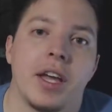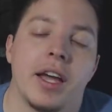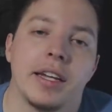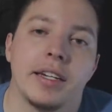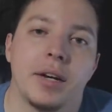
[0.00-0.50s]

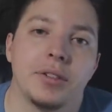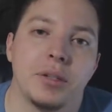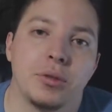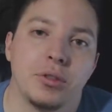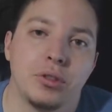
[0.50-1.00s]
and I was
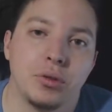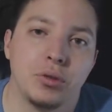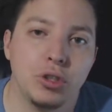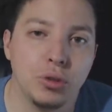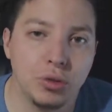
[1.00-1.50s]
able to
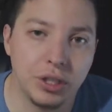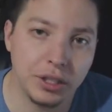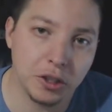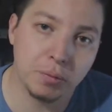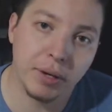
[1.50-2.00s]
use the
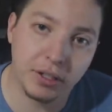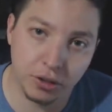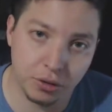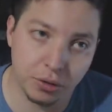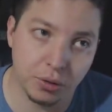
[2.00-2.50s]

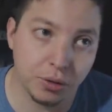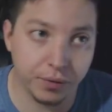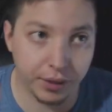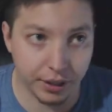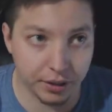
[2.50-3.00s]
inspector
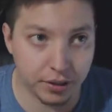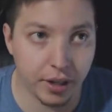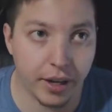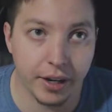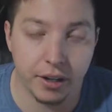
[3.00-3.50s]
tool
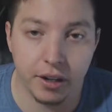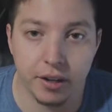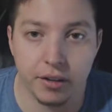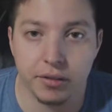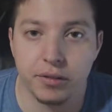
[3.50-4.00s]
inside
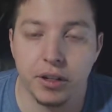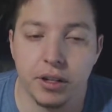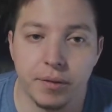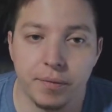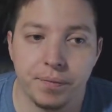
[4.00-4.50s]
of
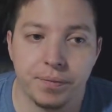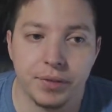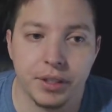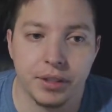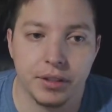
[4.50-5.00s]
um,
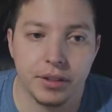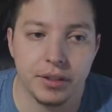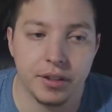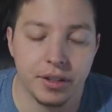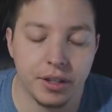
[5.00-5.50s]

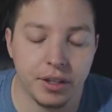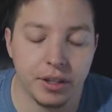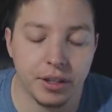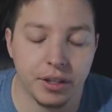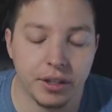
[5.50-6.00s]

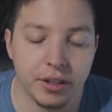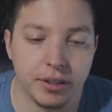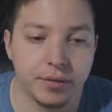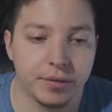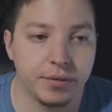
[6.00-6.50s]
the
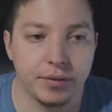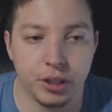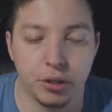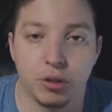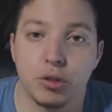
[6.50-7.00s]
uh,
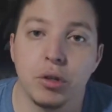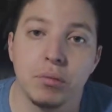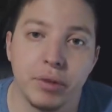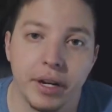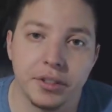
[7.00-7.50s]
you know,
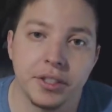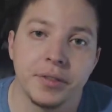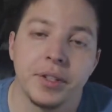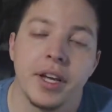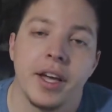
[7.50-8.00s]
Chrome browser,
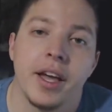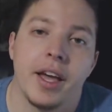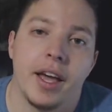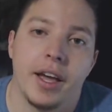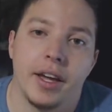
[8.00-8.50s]

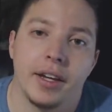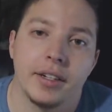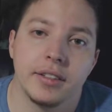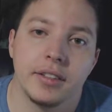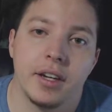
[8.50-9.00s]

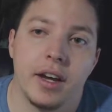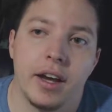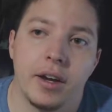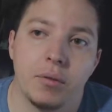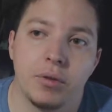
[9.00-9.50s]
and
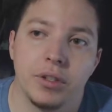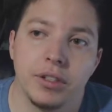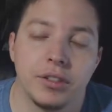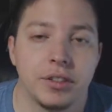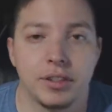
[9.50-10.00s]
I was